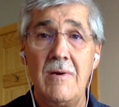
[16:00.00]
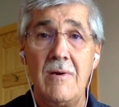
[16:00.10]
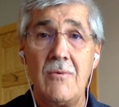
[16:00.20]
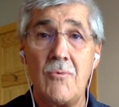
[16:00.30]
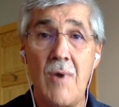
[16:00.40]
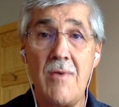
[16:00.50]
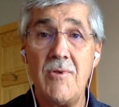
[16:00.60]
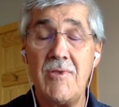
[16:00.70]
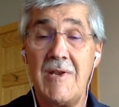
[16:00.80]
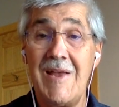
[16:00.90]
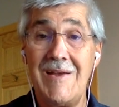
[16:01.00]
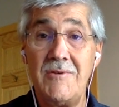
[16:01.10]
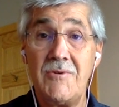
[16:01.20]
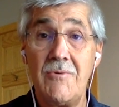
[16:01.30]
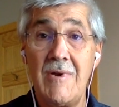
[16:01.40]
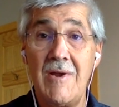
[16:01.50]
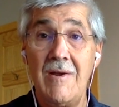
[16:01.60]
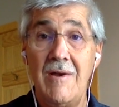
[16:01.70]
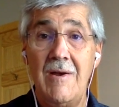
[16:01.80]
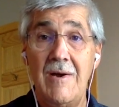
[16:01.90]
rather than entering
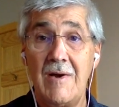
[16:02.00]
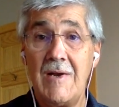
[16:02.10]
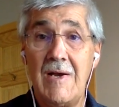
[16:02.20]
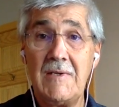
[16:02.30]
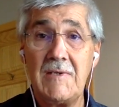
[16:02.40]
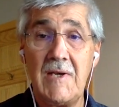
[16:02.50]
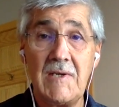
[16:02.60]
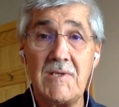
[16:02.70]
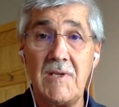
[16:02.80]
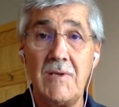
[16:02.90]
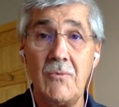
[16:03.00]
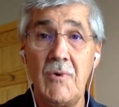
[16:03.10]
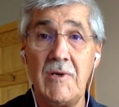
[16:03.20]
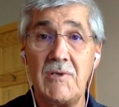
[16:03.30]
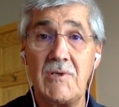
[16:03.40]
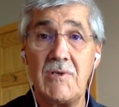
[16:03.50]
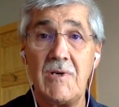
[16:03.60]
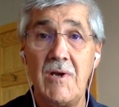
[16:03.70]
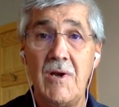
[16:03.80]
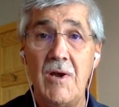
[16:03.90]
a context in which
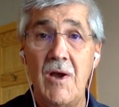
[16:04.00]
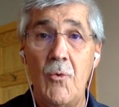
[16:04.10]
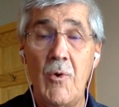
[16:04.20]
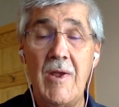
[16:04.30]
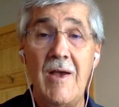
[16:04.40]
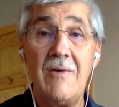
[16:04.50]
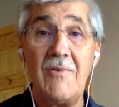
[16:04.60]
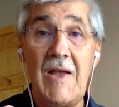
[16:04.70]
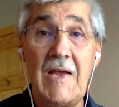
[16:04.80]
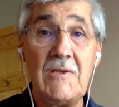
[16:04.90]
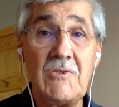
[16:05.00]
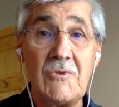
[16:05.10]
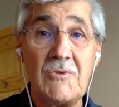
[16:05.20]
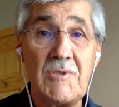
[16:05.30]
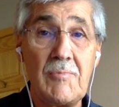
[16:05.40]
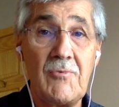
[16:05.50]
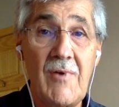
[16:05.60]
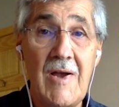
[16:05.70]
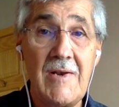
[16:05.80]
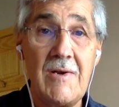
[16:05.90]
we have answers to
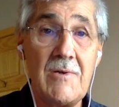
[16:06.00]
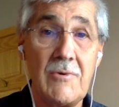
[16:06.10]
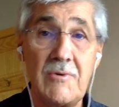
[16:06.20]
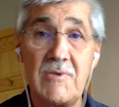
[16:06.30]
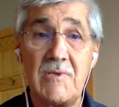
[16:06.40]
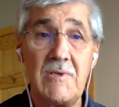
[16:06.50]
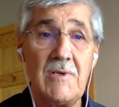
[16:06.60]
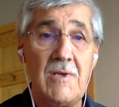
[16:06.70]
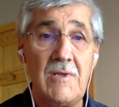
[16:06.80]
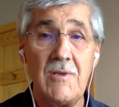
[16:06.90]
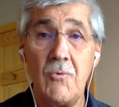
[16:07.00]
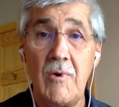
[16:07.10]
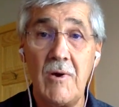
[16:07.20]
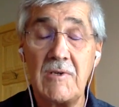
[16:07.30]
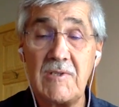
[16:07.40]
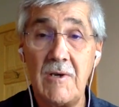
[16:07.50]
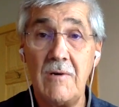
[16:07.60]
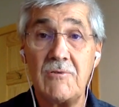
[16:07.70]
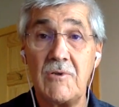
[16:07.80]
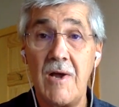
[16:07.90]
provide others that we ourselves
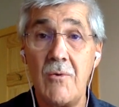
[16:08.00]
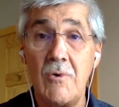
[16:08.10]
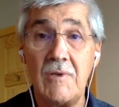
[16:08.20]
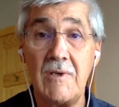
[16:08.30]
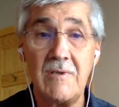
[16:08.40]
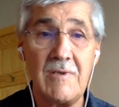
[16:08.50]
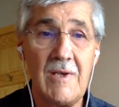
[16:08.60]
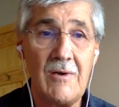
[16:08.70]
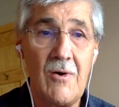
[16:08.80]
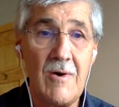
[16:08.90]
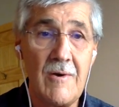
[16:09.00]
are not willing to take on.